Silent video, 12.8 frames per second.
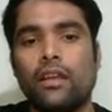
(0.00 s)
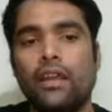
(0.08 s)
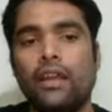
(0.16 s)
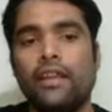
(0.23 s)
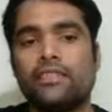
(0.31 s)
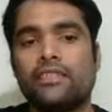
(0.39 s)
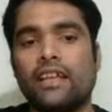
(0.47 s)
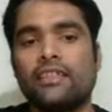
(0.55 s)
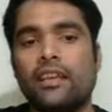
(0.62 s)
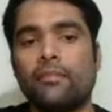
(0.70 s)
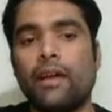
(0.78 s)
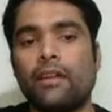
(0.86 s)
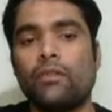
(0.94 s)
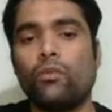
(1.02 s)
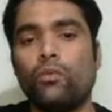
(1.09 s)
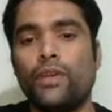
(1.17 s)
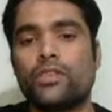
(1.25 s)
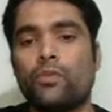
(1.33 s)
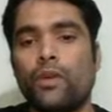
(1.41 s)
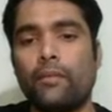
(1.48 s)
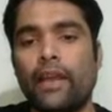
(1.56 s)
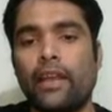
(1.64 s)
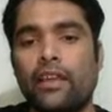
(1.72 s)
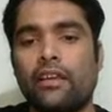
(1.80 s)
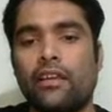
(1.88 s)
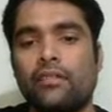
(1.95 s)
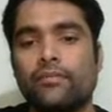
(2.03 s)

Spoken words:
It is nothing but which one, my dear?